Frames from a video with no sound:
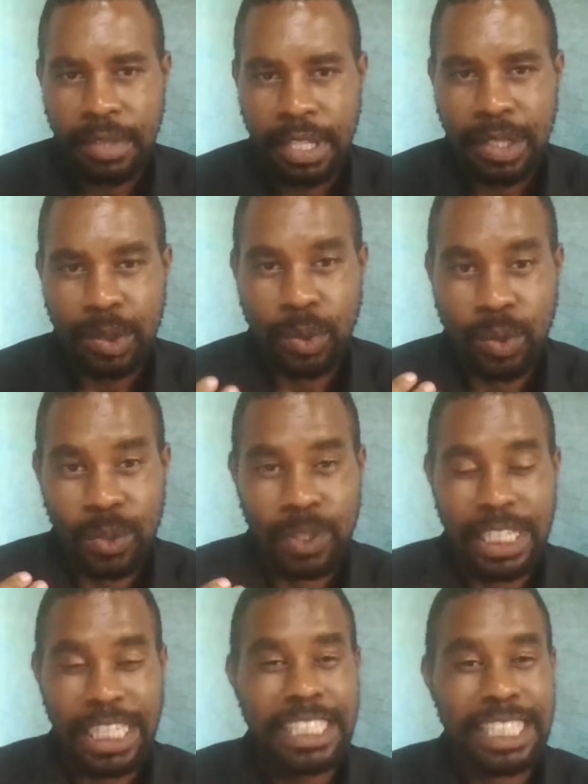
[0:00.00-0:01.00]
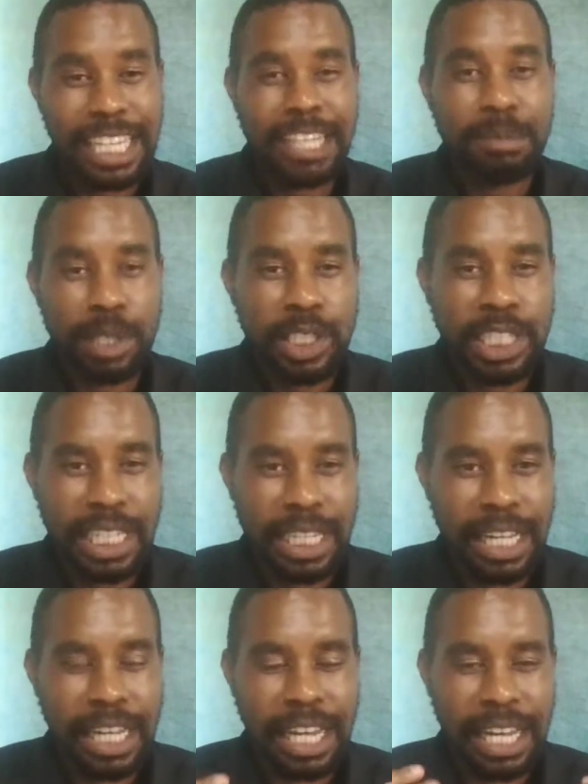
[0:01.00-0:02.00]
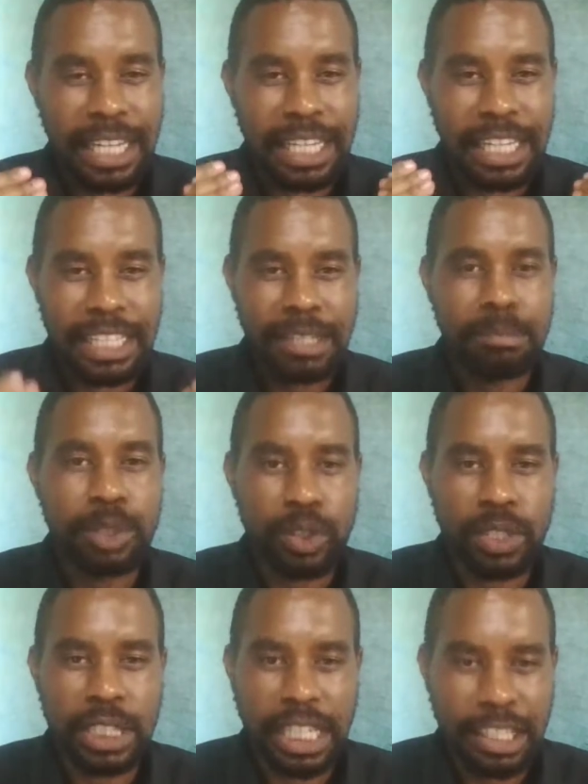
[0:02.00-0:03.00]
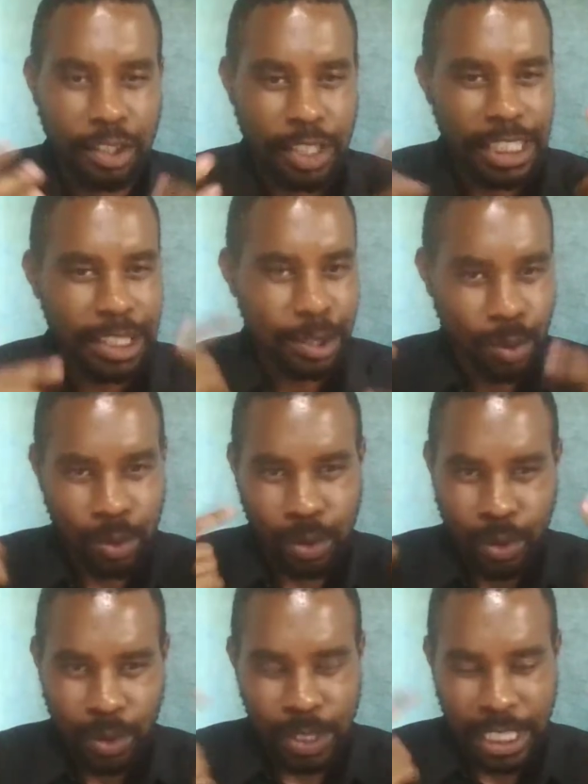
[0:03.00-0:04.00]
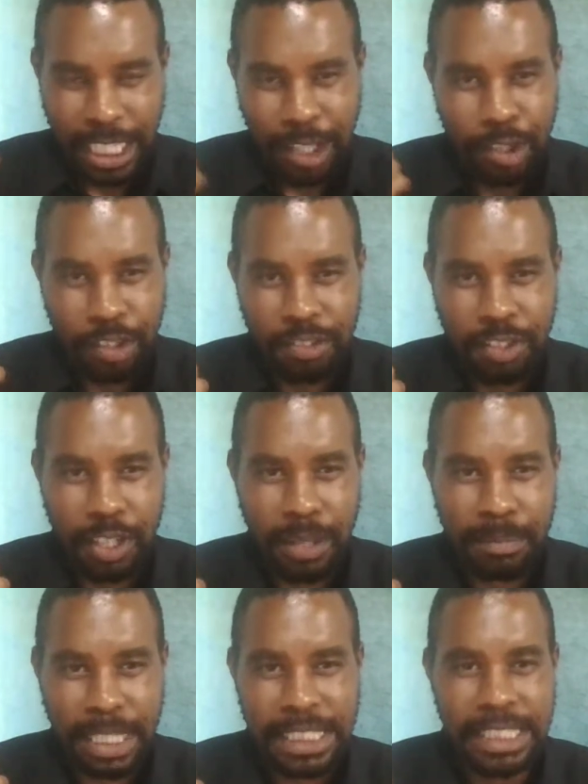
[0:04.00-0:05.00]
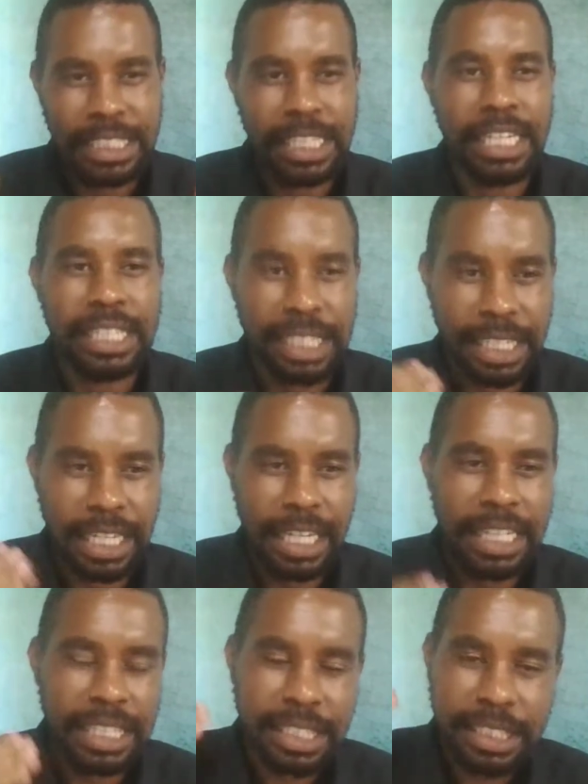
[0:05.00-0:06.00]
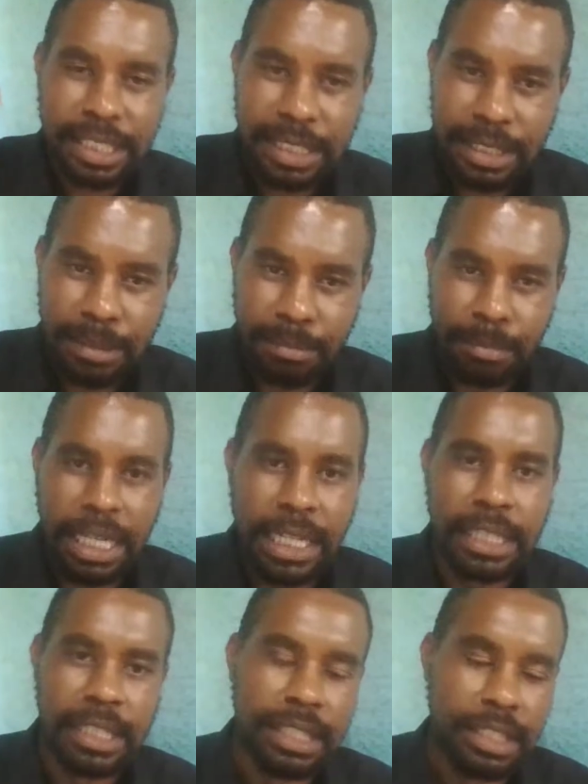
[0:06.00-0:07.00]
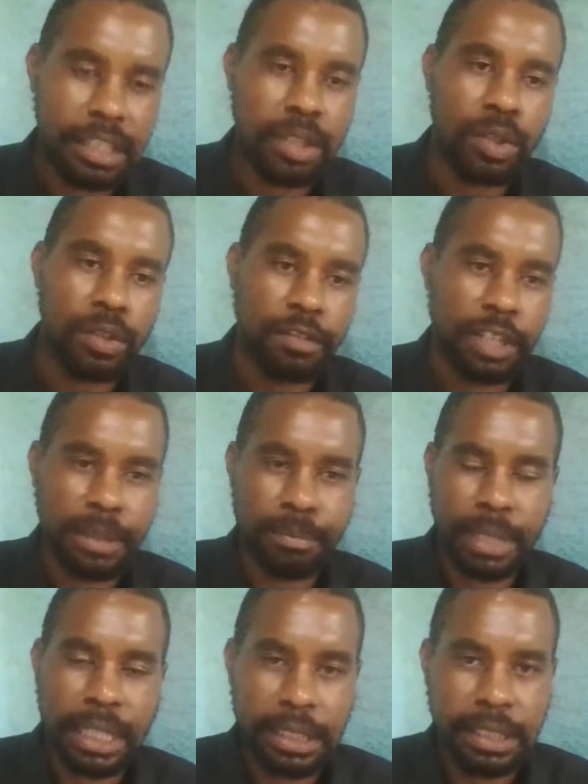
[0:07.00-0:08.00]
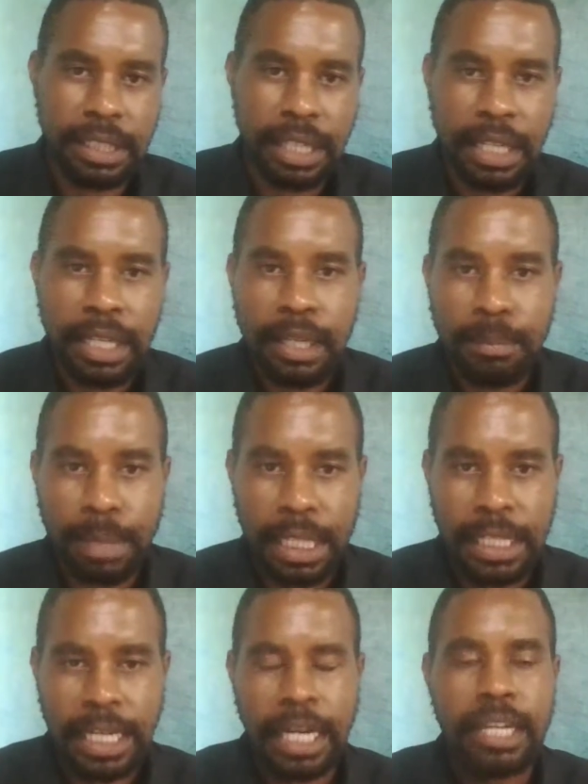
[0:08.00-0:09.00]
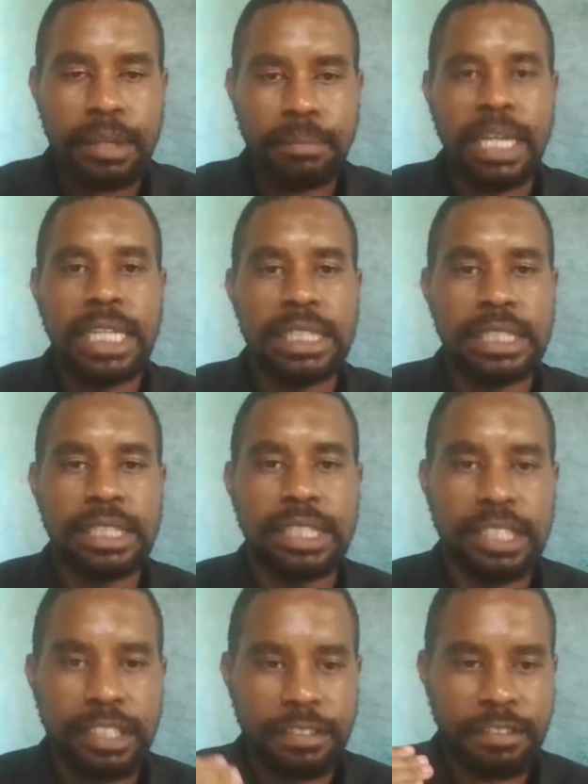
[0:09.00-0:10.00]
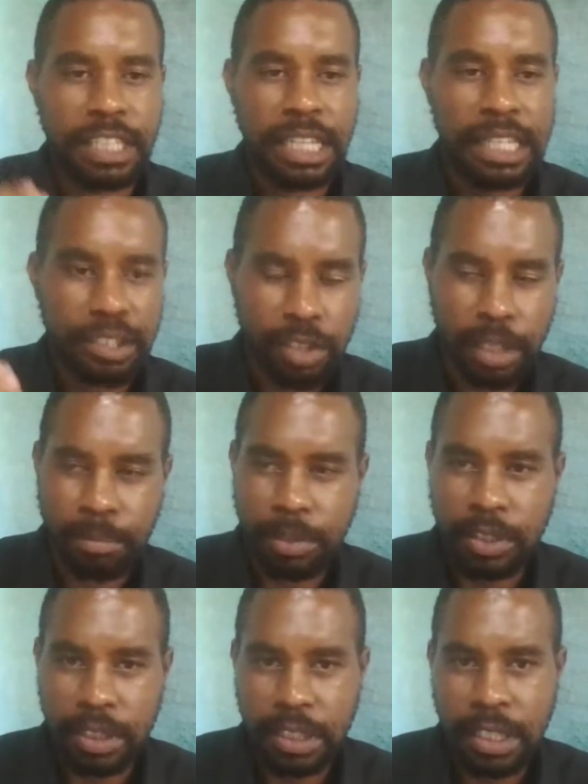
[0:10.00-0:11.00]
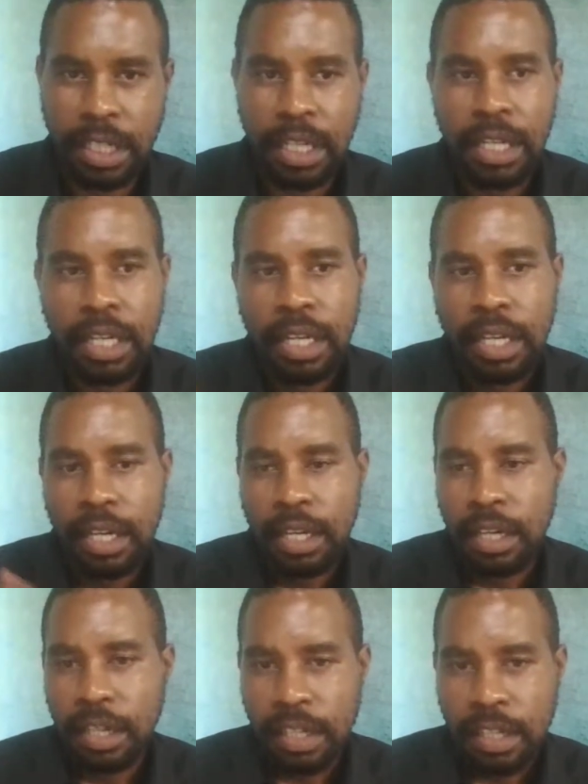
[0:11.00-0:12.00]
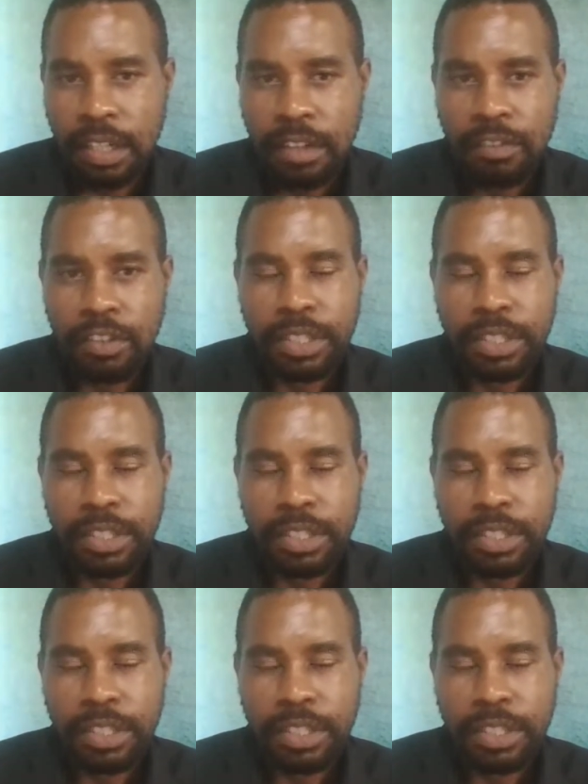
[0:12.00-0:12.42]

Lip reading: So that is an assumption that you need to take out of your mind, that grant money is not free money, but grant money is financial support for